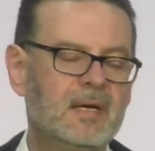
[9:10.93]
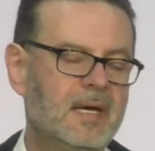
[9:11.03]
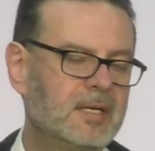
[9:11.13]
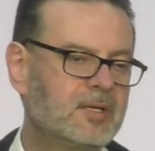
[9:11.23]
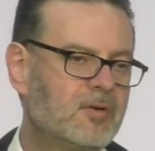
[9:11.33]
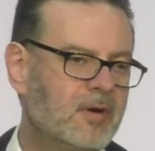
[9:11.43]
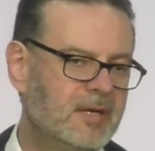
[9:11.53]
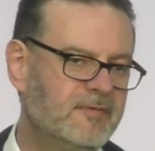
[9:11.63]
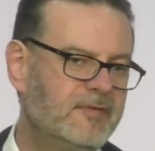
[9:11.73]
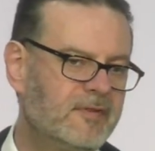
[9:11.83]
and
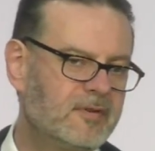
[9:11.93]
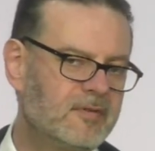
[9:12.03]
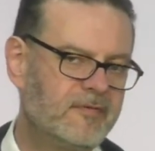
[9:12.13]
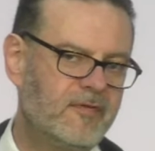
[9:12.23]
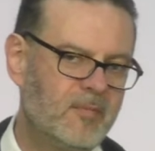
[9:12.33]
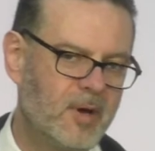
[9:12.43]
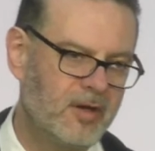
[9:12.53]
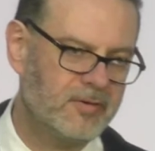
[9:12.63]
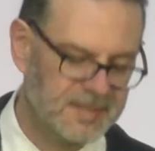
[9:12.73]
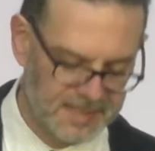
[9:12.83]
grieve for my
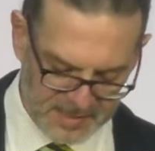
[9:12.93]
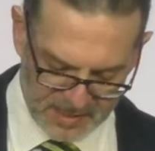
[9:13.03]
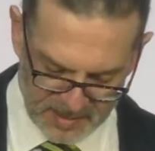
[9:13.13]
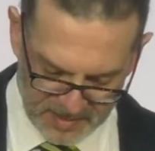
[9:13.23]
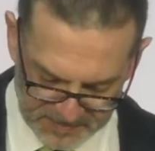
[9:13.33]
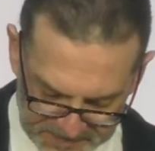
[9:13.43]
own sin?